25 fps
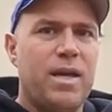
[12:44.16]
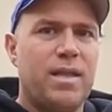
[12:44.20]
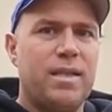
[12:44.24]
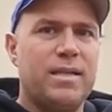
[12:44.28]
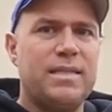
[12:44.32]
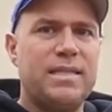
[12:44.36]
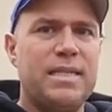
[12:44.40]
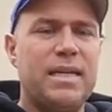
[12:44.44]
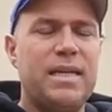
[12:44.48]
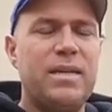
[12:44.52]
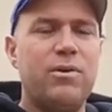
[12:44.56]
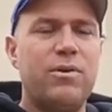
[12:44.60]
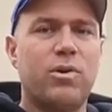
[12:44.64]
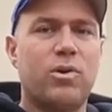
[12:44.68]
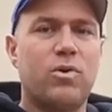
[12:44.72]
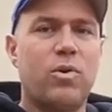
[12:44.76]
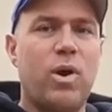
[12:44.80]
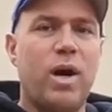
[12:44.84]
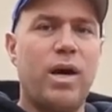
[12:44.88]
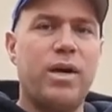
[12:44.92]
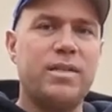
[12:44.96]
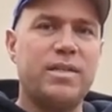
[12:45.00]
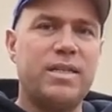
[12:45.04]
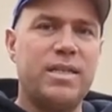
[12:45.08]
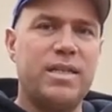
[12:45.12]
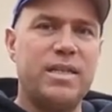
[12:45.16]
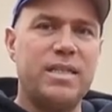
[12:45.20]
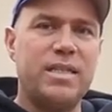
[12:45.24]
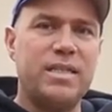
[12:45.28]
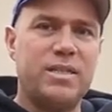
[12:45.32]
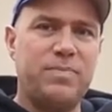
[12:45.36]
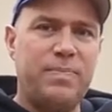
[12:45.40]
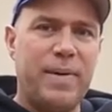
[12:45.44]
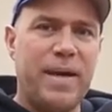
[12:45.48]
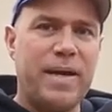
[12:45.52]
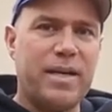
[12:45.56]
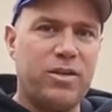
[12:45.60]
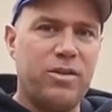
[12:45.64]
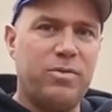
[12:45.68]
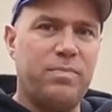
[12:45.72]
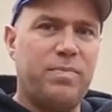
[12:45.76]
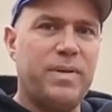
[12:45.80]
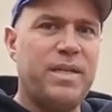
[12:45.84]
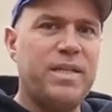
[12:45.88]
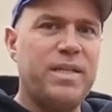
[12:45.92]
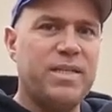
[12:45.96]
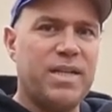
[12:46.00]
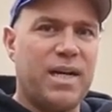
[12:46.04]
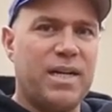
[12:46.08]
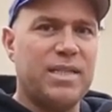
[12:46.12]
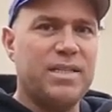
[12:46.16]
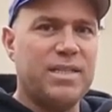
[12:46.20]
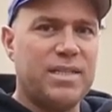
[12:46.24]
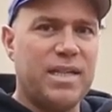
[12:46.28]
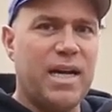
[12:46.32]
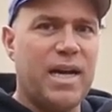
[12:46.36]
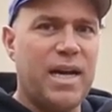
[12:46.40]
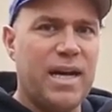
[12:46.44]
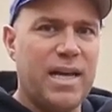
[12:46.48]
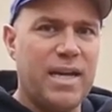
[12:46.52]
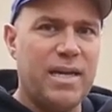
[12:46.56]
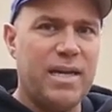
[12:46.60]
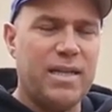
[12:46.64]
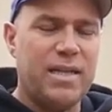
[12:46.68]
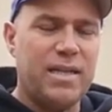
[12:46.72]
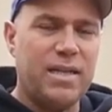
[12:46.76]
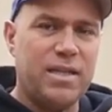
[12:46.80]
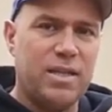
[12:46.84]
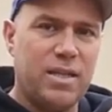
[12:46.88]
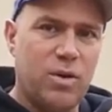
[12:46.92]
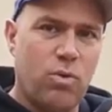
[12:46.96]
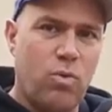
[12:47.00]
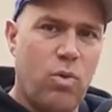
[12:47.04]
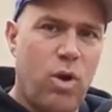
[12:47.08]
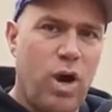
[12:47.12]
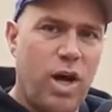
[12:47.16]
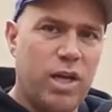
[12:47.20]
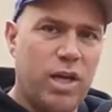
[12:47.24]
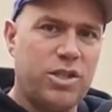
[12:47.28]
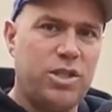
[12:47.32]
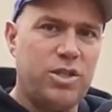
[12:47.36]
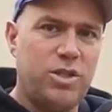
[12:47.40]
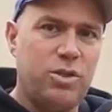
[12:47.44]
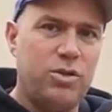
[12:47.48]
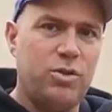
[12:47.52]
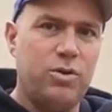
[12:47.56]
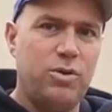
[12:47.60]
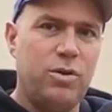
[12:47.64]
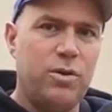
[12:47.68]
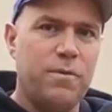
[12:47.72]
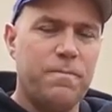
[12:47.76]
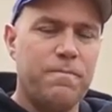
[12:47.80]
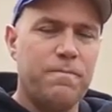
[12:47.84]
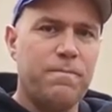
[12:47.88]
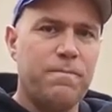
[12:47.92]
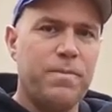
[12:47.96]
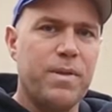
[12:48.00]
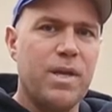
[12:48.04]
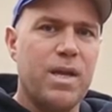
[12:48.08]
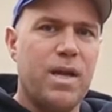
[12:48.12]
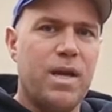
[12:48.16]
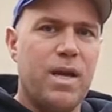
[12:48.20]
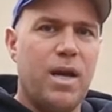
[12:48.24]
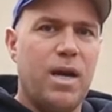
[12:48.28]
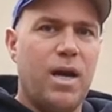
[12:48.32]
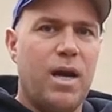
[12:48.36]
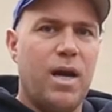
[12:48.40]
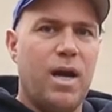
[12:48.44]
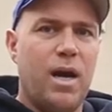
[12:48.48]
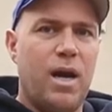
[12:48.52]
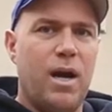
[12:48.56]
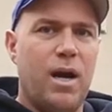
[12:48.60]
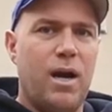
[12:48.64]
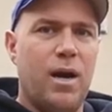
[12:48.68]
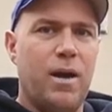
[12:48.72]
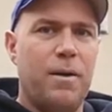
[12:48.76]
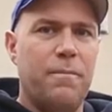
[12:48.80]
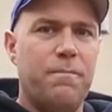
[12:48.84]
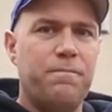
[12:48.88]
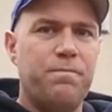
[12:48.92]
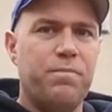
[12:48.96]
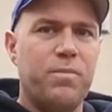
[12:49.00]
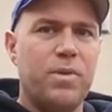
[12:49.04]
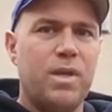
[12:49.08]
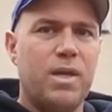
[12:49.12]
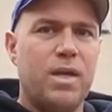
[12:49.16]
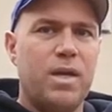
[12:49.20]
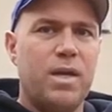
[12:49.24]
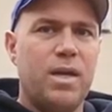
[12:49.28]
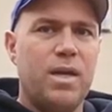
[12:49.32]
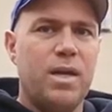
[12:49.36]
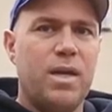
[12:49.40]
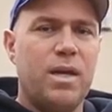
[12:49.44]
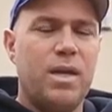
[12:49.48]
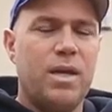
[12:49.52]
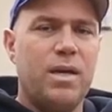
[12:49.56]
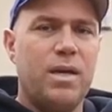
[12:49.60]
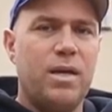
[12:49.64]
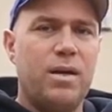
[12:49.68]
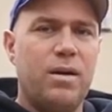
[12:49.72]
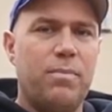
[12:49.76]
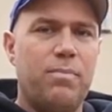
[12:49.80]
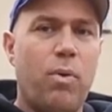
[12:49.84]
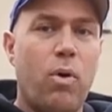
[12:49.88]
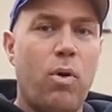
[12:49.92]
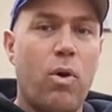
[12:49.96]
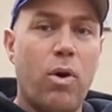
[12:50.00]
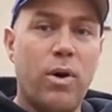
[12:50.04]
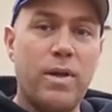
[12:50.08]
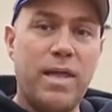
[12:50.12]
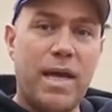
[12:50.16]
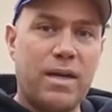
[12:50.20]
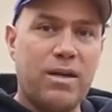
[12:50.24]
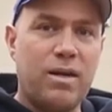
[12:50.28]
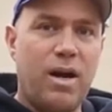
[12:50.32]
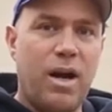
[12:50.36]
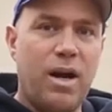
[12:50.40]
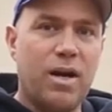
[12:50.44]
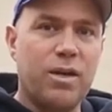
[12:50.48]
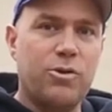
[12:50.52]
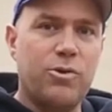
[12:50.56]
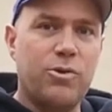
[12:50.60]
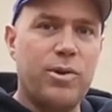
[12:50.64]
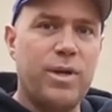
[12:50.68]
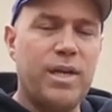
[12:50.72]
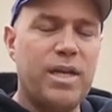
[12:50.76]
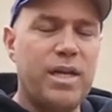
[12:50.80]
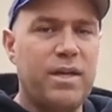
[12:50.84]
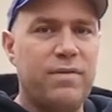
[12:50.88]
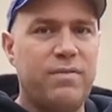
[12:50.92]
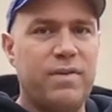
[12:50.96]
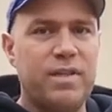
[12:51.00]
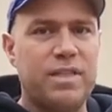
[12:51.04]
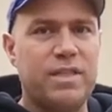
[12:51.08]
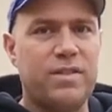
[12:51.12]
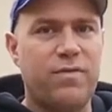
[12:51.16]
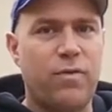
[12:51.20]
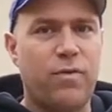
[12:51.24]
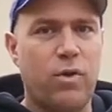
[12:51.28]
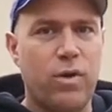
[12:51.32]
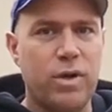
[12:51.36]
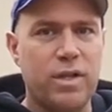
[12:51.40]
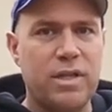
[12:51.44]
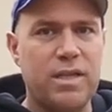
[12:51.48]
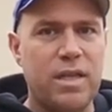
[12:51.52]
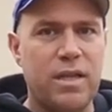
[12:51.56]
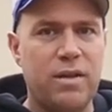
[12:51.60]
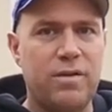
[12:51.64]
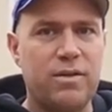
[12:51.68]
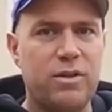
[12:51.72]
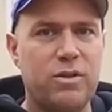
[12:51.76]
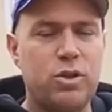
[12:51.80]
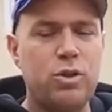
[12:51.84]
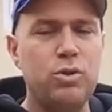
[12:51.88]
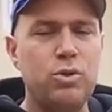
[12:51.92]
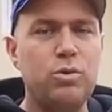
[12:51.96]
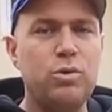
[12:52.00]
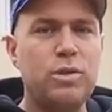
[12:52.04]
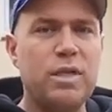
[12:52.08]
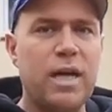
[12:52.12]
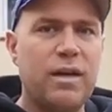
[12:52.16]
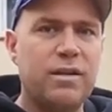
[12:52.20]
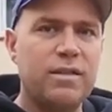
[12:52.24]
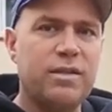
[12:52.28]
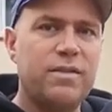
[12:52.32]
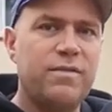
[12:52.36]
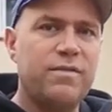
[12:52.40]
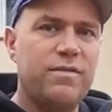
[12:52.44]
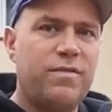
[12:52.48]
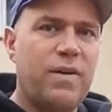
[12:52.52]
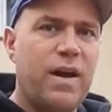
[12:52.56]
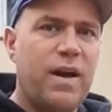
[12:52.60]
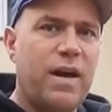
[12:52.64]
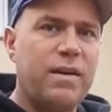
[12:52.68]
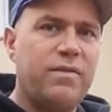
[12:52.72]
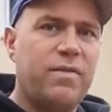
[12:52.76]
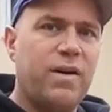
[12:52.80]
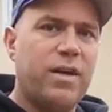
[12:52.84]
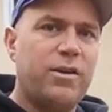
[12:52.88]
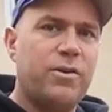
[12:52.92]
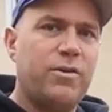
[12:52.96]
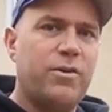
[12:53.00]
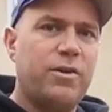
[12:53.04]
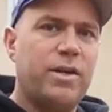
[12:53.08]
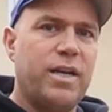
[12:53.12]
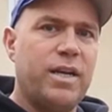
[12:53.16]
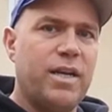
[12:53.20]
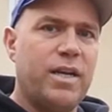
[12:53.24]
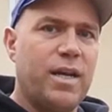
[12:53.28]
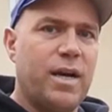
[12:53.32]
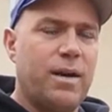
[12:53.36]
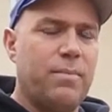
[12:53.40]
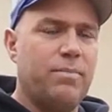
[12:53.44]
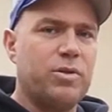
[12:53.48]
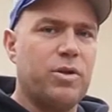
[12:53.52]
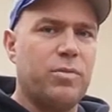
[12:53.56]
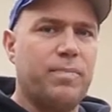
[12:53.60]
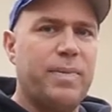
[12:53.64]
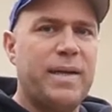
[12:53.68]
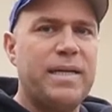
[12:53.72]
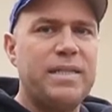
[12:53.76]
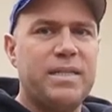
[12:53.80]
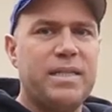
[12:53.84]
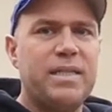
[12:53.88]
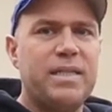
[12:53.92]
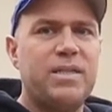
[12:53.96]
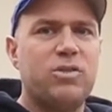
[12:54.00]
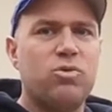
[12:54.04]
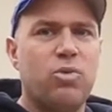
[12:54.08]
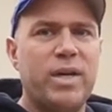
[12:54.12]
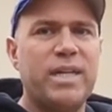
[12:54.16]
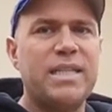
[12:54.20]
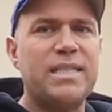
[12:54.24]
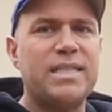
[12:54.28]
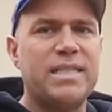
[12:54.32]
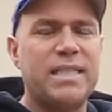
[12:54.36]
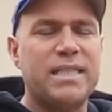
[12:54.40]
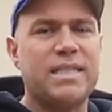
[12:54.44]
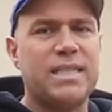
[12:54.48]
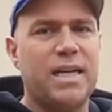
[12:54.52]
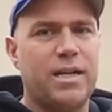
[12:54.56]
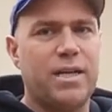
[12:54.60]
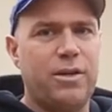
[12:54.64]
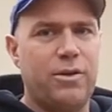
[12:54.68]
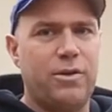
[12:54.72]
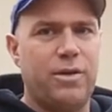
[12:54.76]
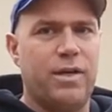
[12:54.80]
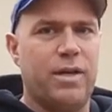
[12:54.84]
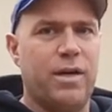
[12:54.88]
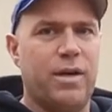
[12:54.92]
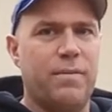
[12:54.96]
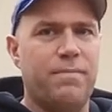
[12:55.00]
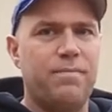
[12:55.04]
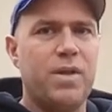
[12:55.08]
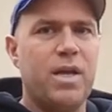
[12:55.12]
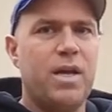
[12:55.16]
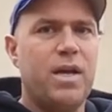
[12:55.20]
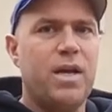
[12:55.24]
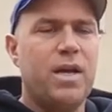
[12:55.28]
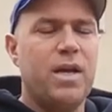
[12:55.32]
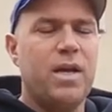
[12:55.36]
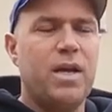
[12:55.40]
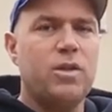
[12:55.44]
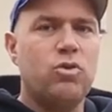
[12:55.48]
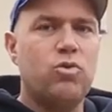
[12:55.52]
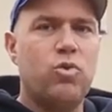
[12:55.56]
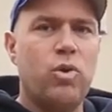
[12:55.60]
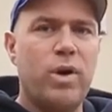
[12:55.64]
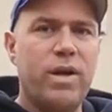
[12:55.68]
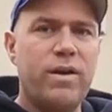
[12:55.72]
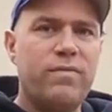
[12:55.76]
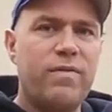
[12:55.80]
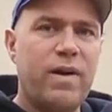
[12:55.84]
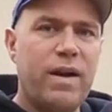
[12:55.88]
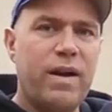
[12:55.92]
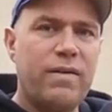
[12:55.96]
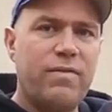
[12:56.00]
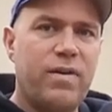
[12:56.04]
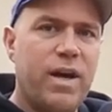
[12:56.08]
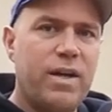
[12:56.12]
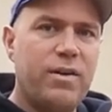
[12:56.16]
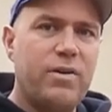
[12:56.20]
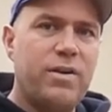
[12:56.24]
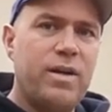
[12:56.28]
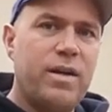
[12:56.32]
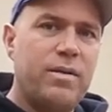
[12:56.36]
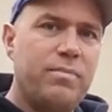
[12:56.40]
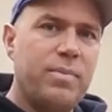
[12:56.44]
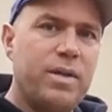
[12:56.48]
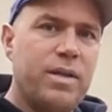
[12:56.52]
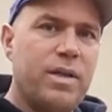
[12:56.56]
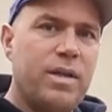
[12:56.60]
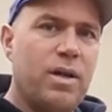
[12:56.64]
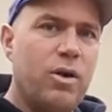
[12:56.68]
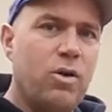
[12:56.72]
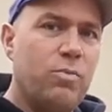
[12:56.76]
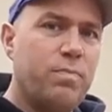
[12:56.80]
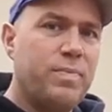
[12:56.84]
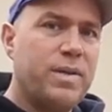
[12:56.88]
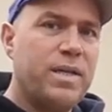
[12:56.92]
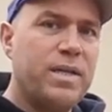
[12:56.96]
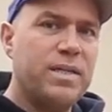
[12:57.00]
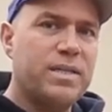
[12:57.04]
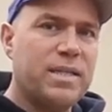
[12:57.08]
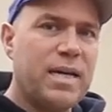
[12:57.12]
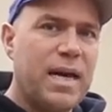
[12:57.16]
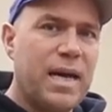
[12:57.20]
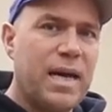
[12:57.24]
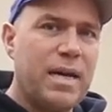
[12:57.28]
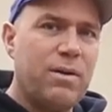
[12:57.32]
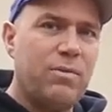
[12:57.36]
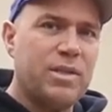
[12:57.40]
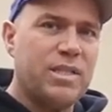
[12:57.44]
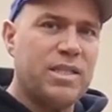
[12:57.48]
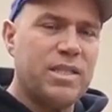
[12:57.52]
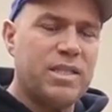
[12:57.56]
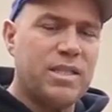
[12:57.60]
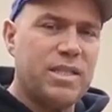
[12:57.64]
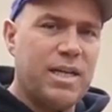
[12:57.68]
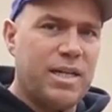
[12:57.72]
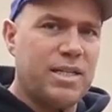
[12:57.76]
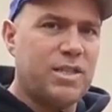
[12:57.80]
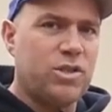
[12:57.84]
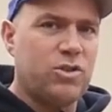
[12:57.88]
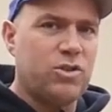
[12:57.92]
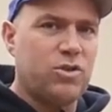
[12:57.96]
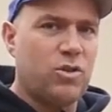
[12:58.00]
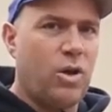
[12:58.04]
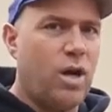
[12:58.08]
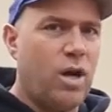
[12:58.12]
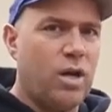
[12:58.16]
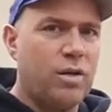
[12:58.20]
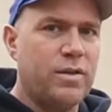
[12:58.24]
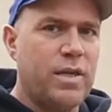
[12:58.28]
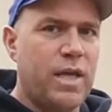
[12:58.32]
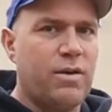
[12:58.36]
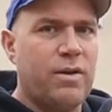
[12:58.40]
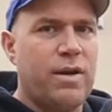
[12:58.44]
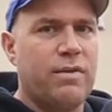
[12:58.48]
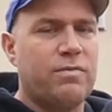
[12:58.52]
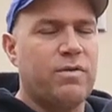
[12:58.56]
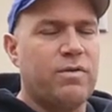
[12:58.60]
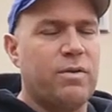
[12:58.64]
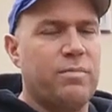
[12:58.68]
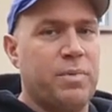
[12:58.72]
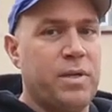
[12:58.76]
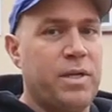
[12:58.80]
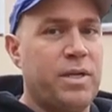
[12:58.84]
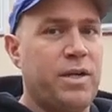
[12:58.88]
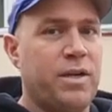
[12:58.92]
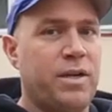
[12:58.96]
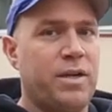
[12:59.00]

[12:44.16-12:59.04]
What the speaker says: The city requires that an inspector be on site to watch you pour that concrete if it's 2,500 and up. So basically 2,600 and up. 2,500 and below PSI, which is not as strong, they don't have to be